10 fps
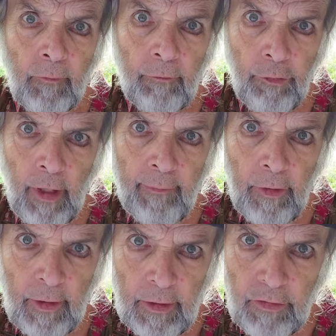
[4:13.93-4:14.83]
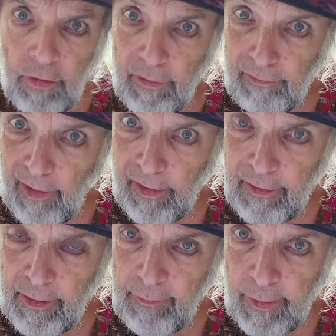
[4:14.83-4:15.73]
Forever into
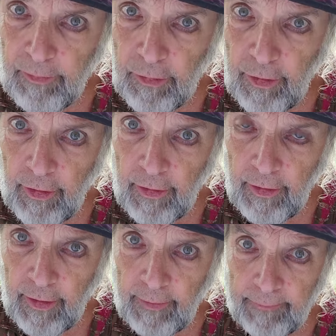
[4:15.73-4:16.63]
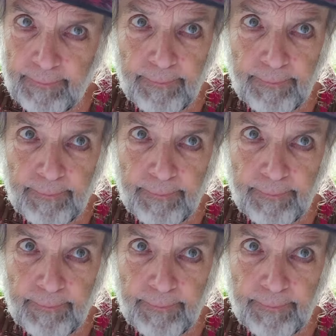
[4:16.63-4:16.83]
relative obscurity,